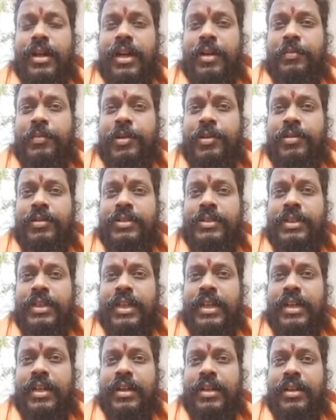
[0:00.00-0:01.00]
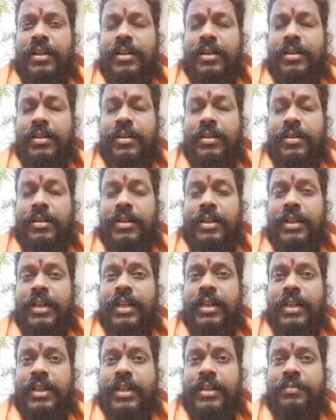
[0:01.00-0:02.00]
about their
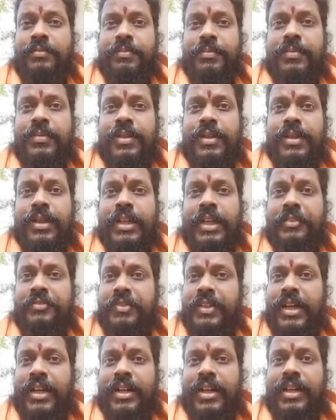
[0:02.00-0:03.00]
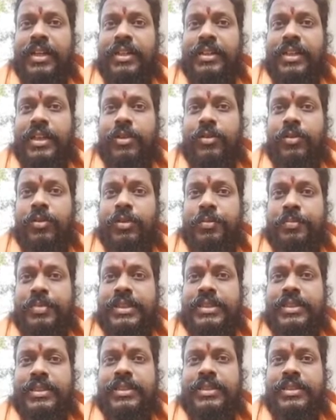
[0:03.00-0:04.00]
income if they are running their own
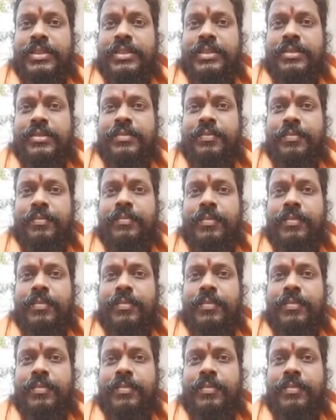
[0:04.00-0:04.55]
business.